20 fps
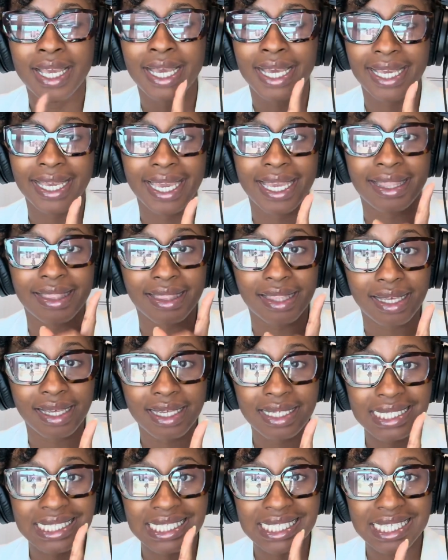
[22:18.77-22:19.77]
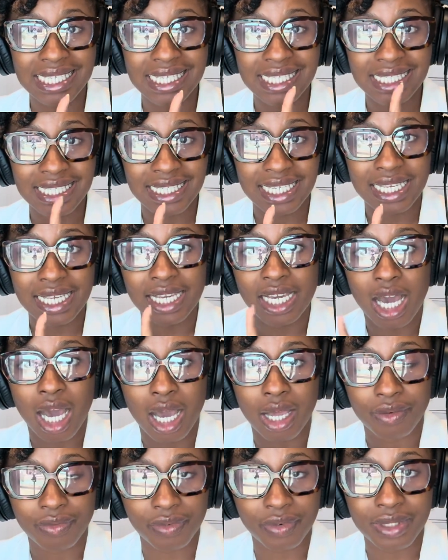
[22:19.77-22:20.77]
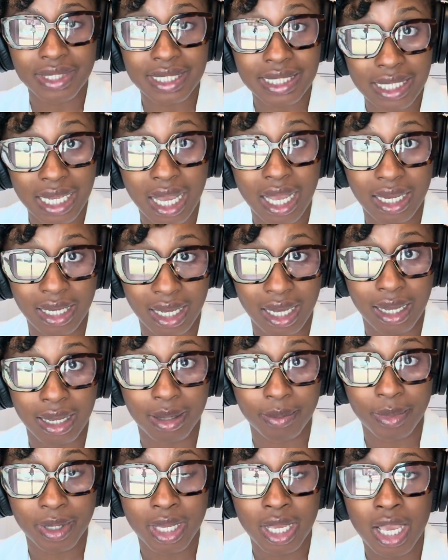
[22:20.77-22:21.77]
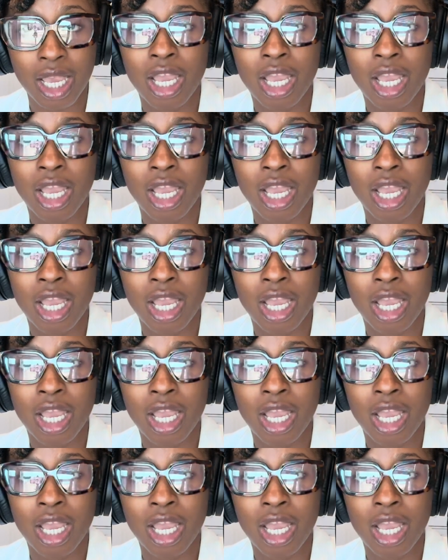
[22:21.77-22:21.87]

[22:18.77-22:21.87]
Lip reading: Again, theccconference.com.